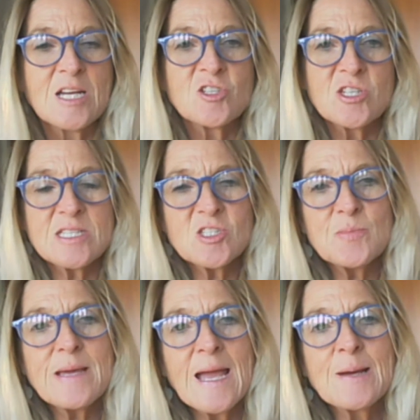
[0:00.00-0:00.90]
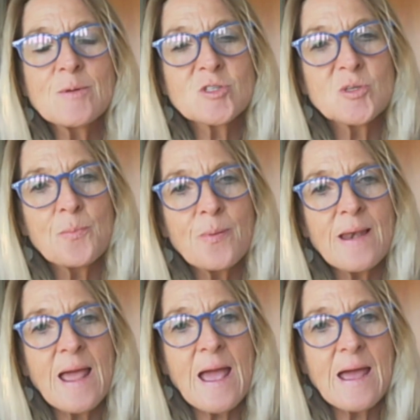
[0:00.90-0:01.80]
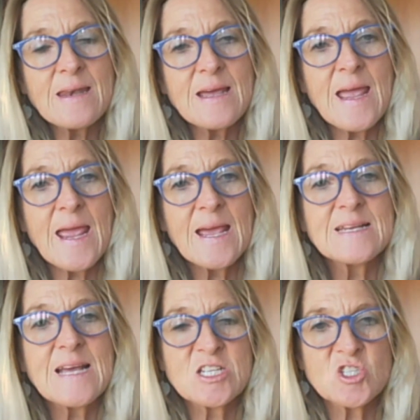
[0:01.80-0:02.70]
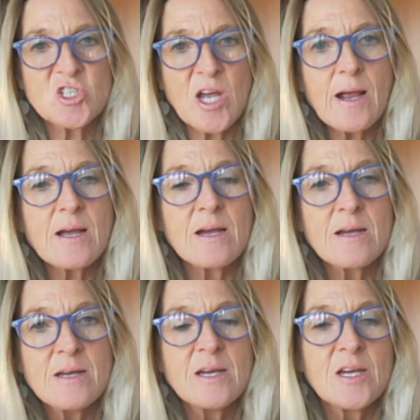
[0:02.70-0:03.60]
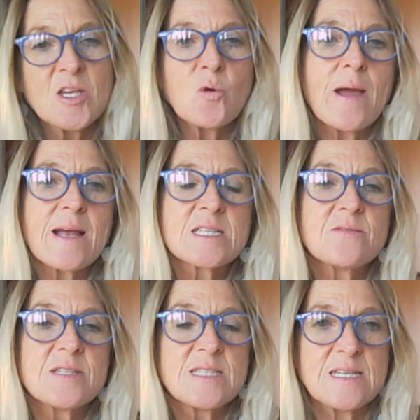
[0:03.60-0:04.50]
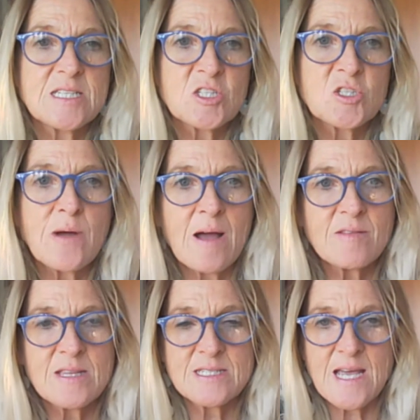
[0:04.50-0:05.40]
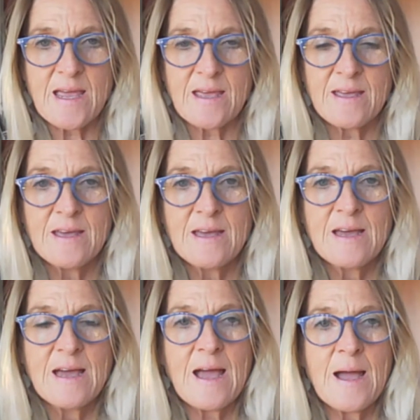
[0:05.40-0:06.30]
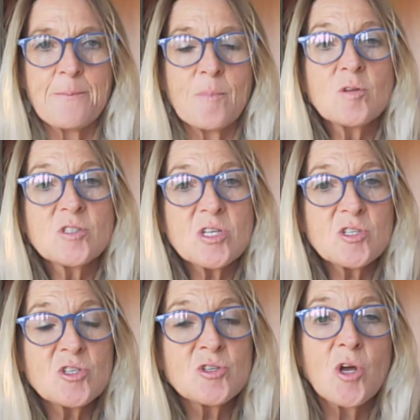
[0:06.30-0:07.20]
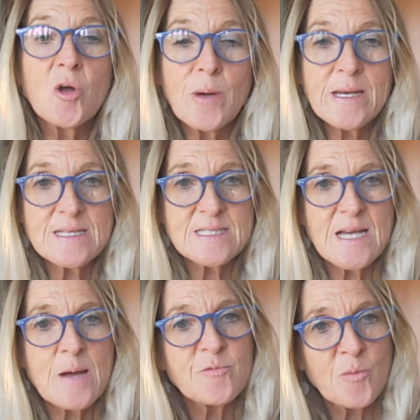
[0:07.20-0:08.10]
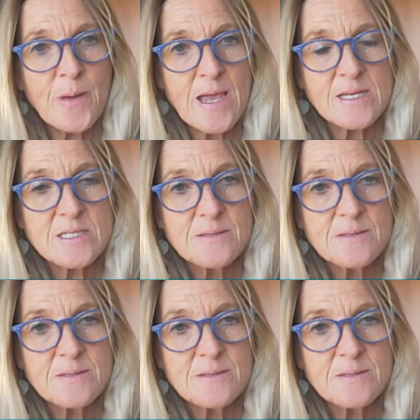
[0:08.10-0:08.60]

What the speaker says: Just to be able to plan ahead and chunk your activities throughout the day. Also to know when it's time for bed.